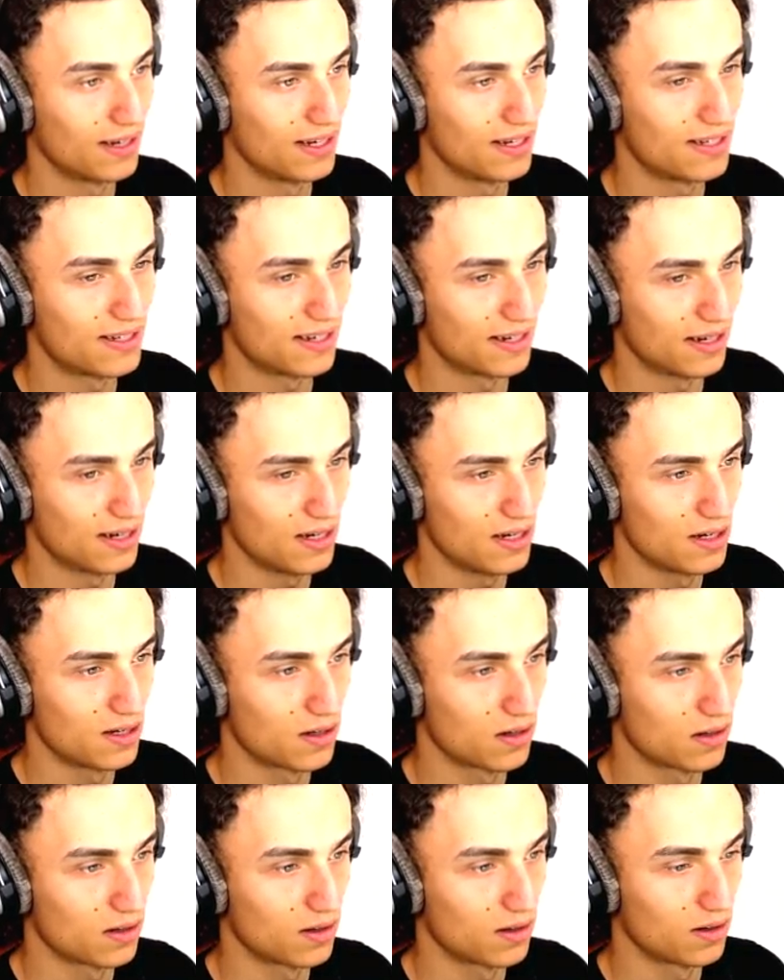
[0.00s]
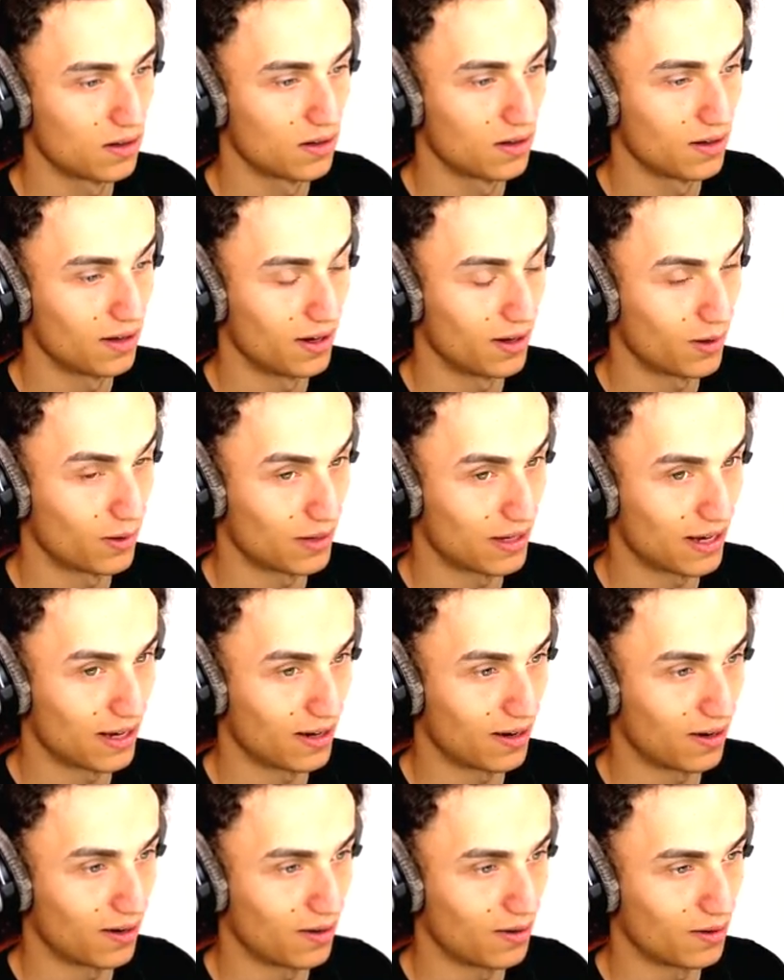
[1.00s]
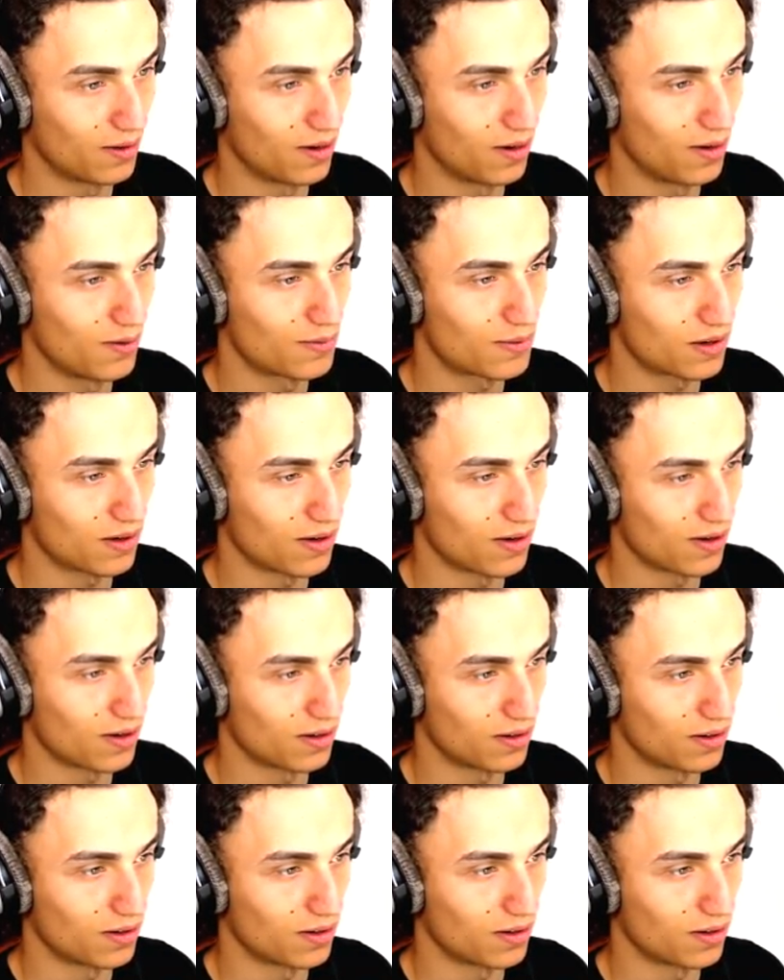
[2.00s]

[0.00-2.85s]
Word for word: yeah, like loops. Oh yeah, that's lo true. Loops are hard.